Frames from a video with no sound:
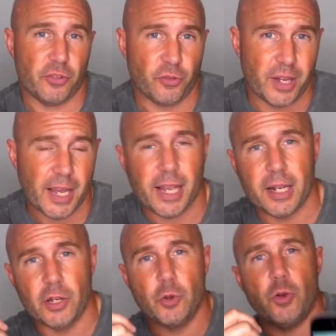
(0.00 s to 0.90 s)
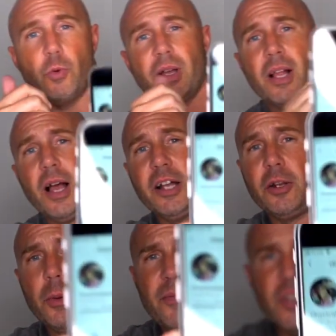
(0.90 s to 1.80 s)
Street in New York. I
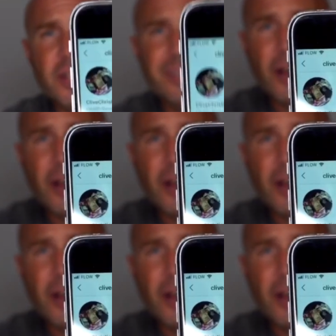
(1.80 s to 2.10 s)
don't know if you can,